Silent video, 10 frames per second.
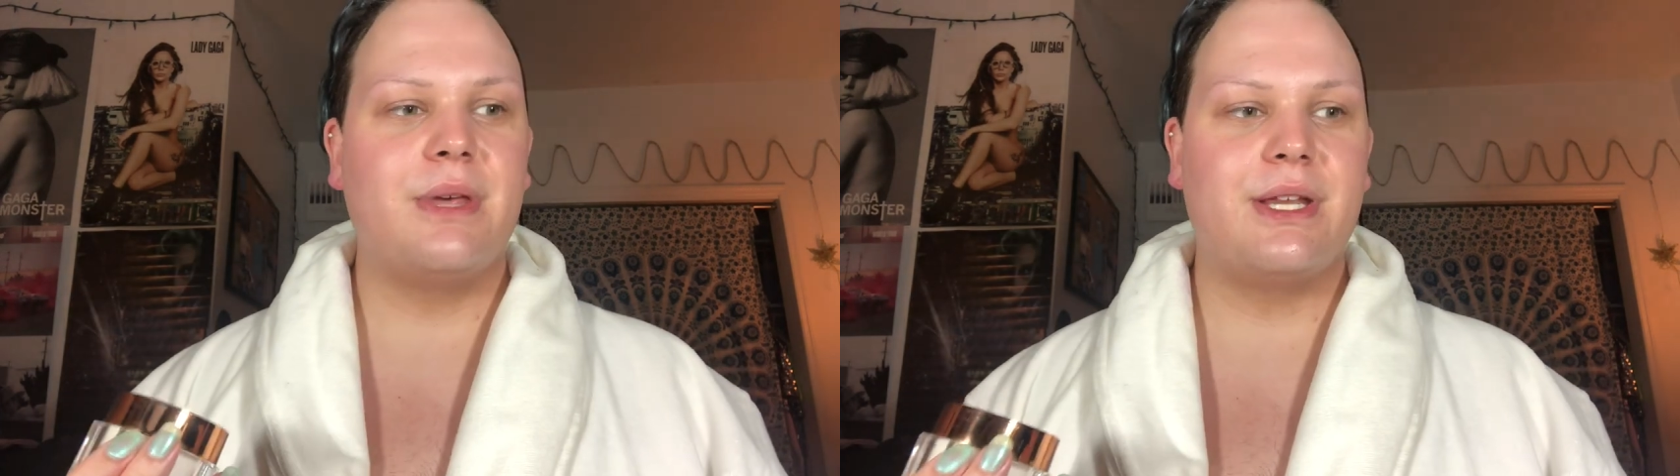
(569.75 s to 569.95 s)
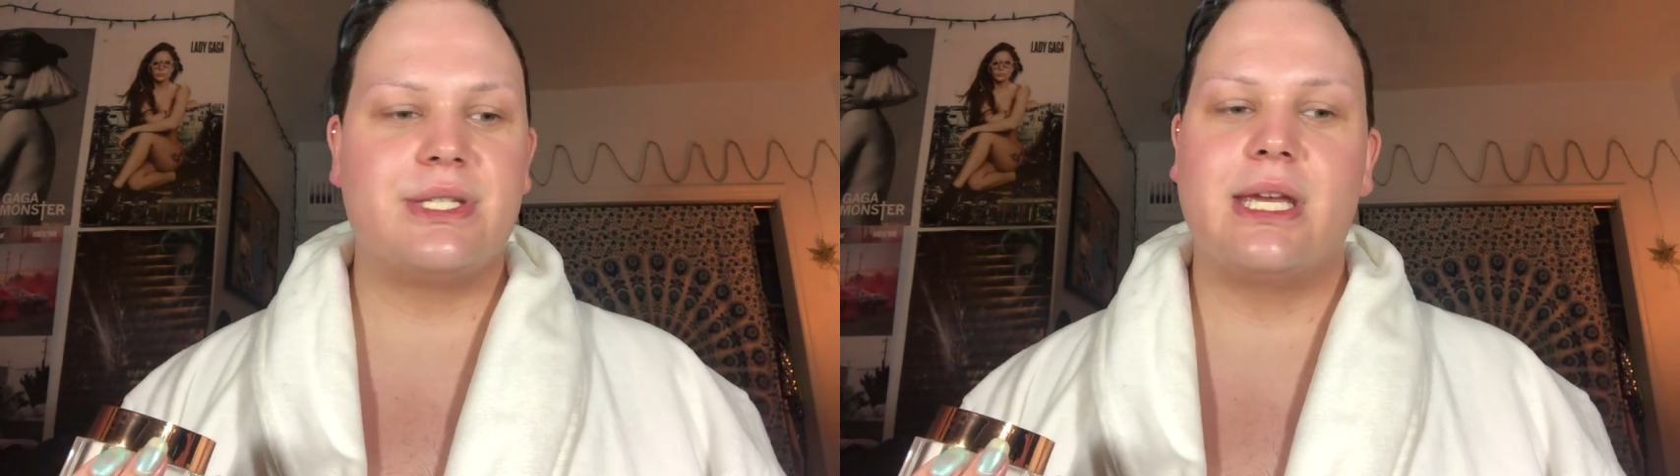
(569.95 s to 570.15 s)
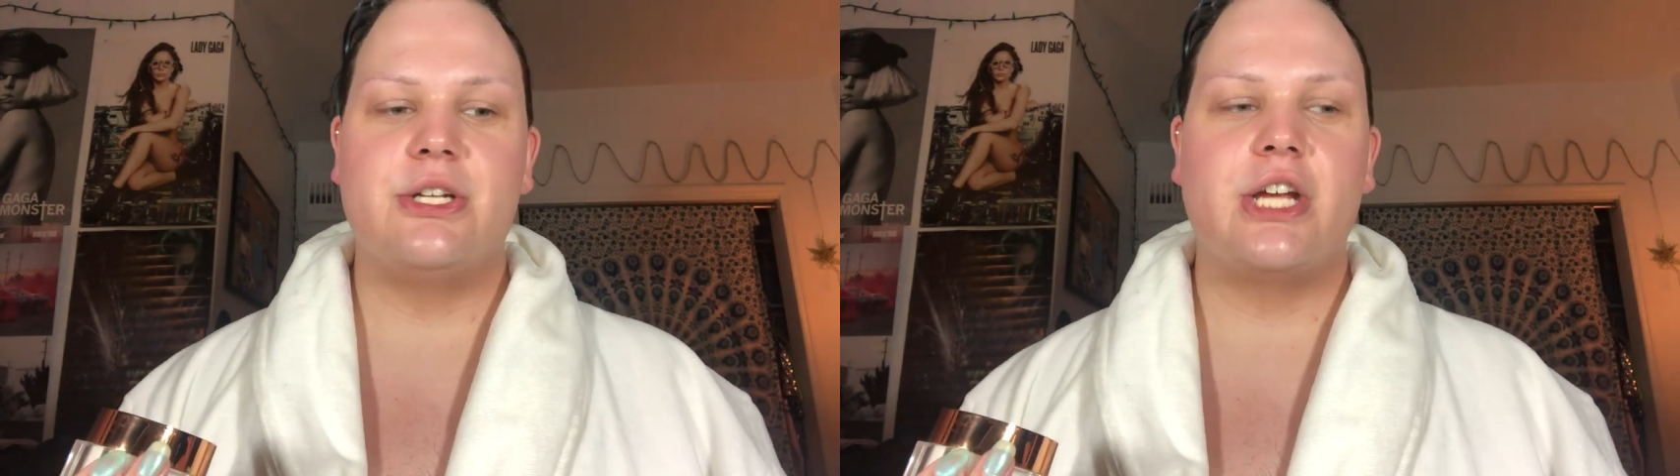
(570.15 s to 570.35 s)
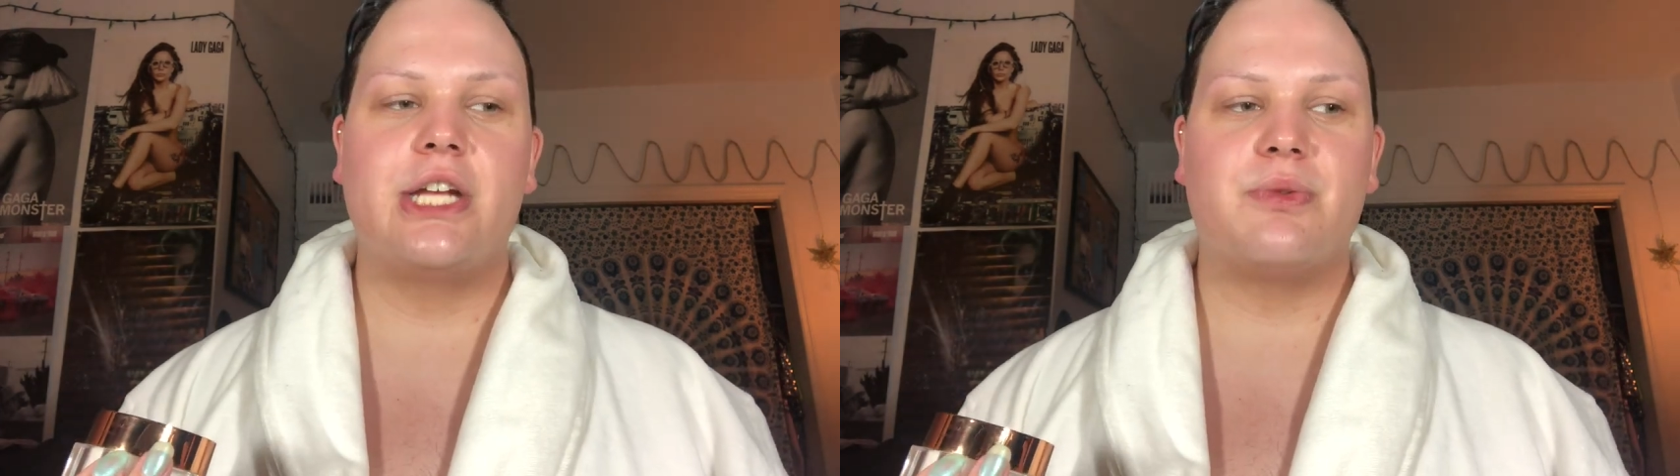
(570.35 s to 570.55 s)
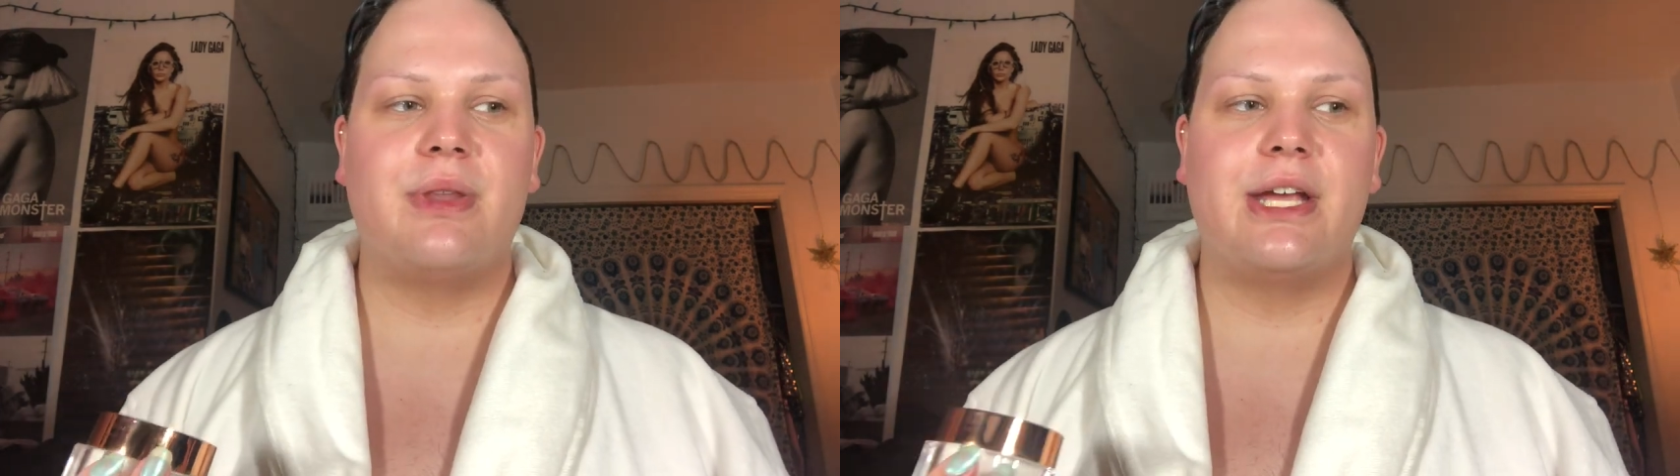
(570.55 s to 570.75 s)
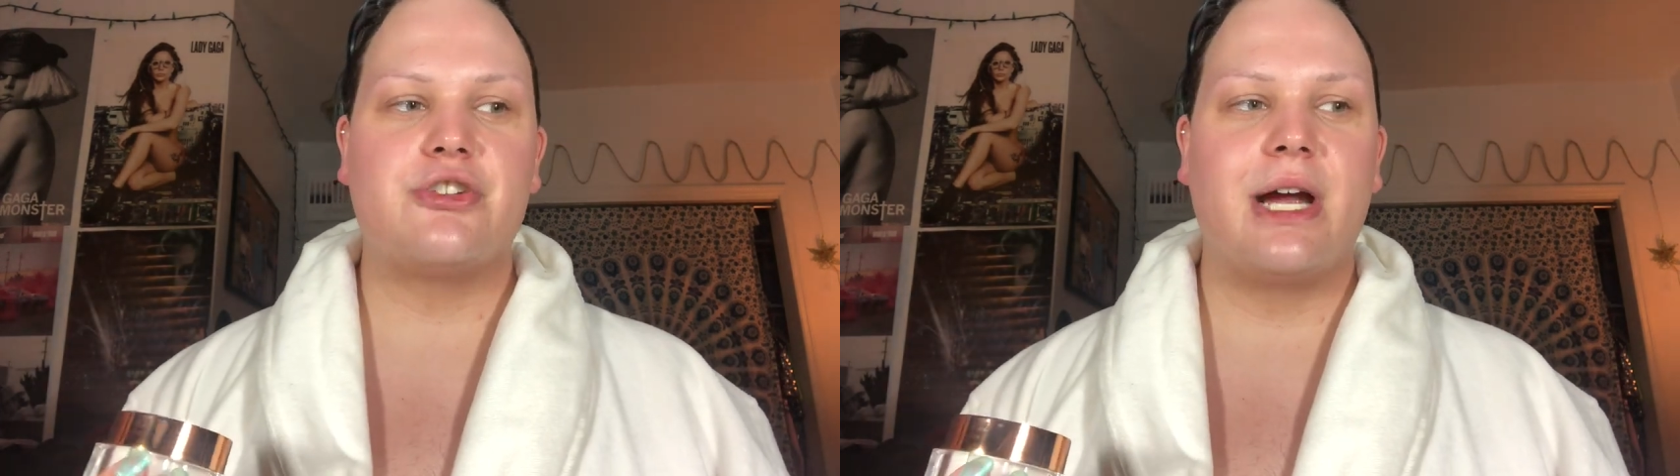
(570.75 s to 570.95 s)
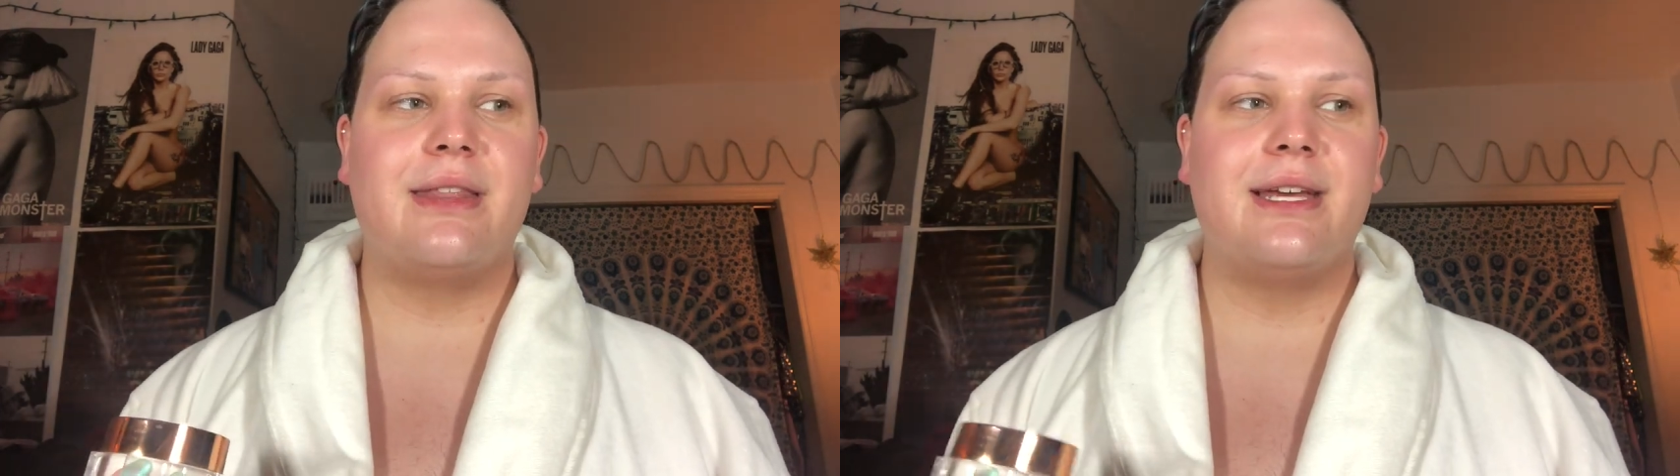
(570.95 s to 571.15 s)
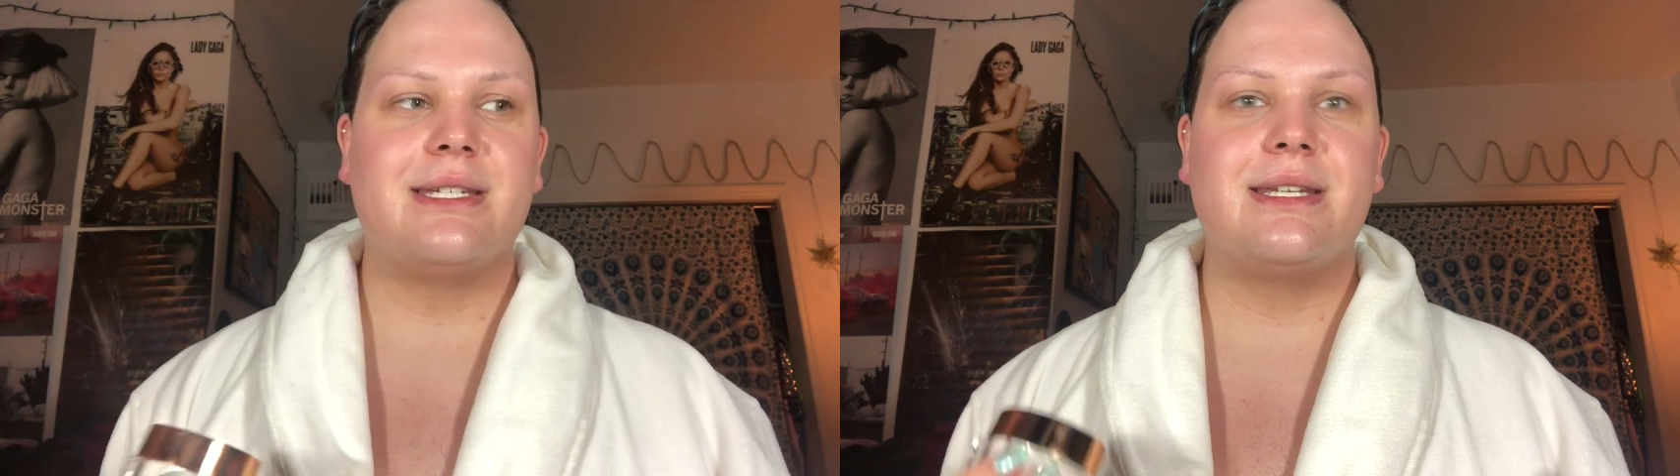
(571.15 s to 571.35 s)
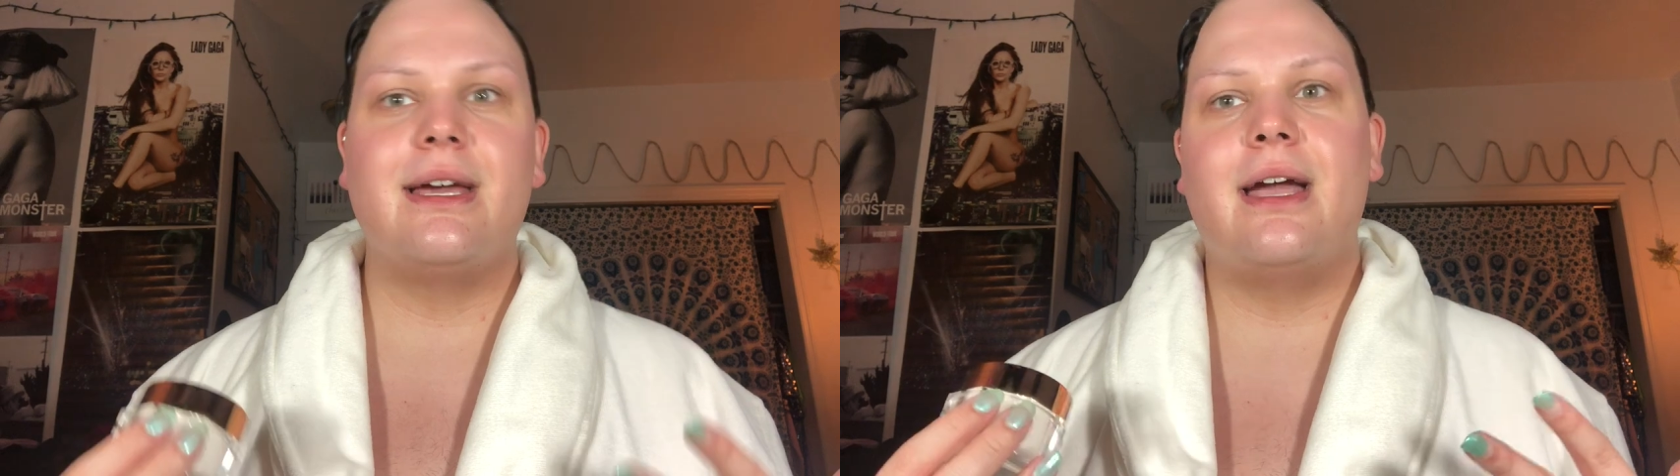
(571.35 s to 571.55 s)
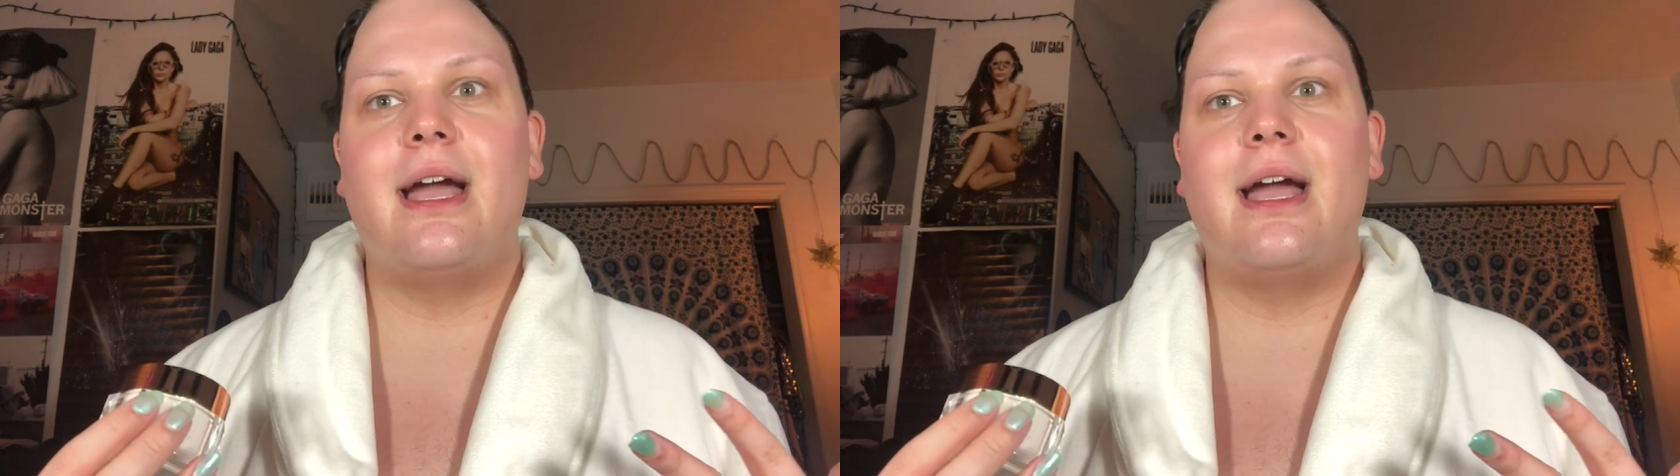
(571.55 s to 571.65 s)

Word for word: me their skin changed when they tried this,